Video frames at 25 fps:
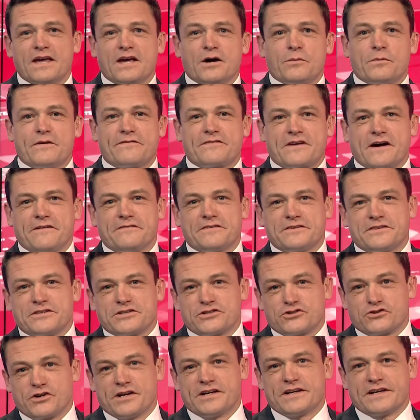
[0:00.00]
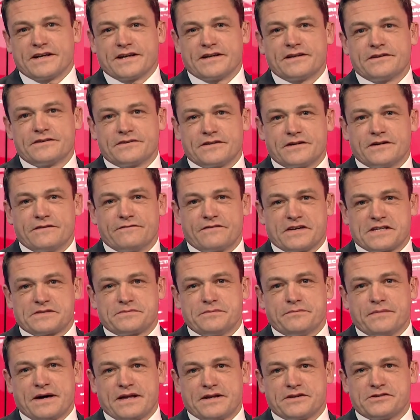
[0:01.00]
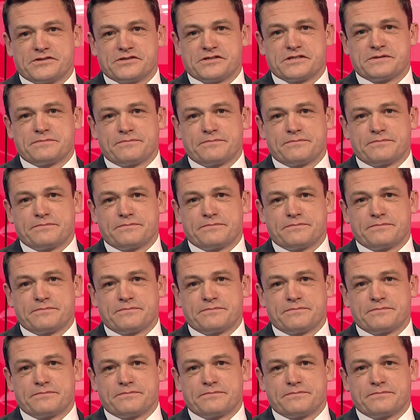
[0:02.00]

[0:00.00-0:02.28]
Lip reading: We've covered the trading that investment managers,